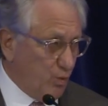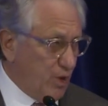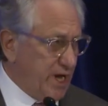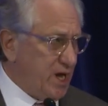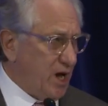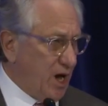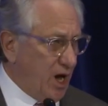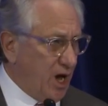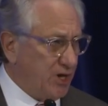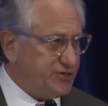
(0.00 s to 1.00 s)
We
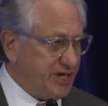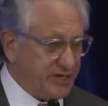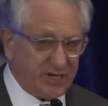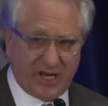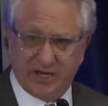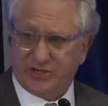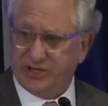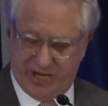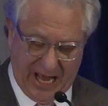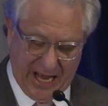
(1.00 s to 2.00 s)
are
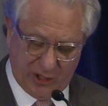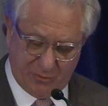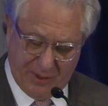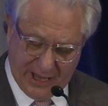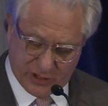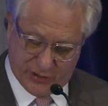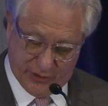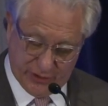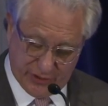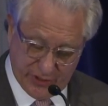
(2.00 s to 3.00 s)
dedicated and
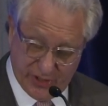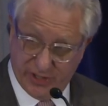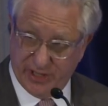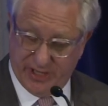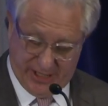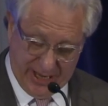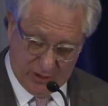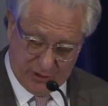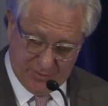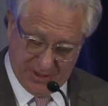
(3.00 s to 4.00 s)
passionate in our
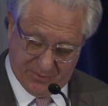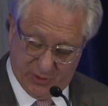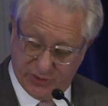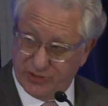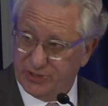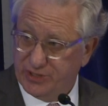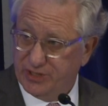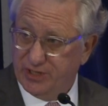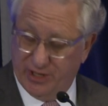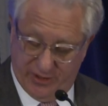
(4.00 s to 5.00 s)
commitment
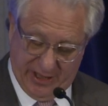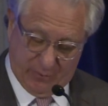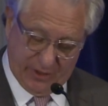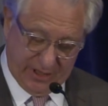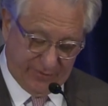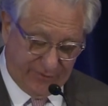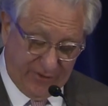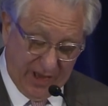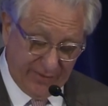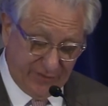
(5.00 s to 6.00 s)
that within
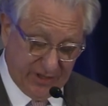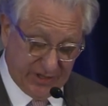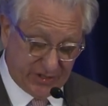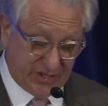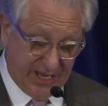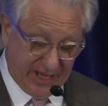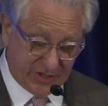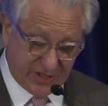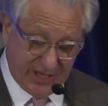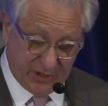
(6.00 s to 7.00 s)
5 years, the
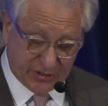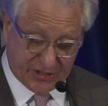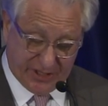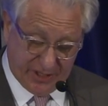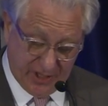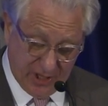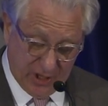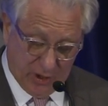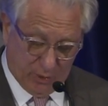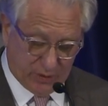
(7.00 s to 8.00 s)
NCLC
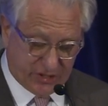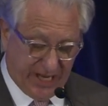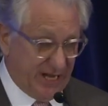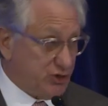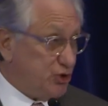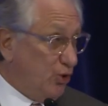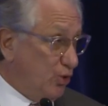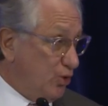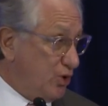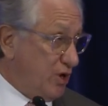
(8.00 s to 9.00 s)
will stand
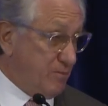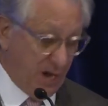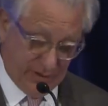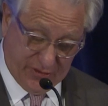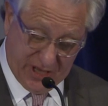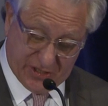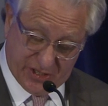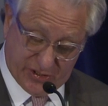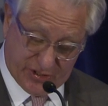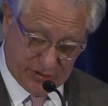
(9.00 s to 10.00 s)
tall among these
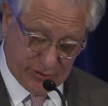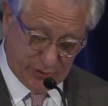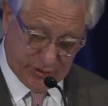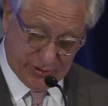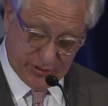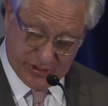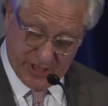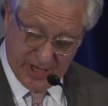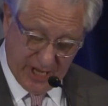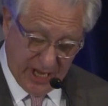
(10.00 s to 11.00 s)
institutions
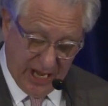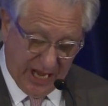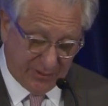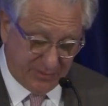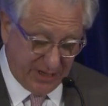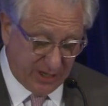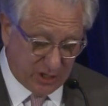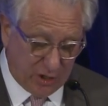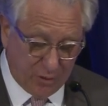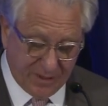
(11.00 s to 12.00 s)
and be
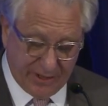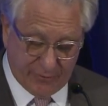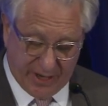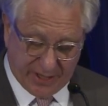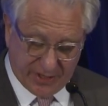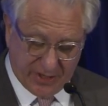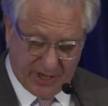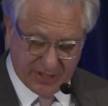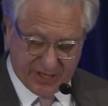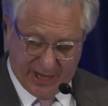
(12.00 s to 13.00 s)
globally
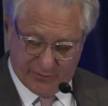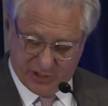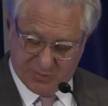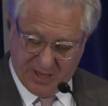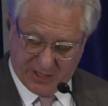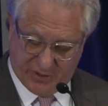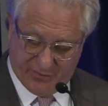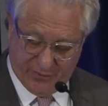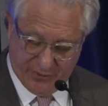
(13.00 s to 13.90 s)
recognized and respected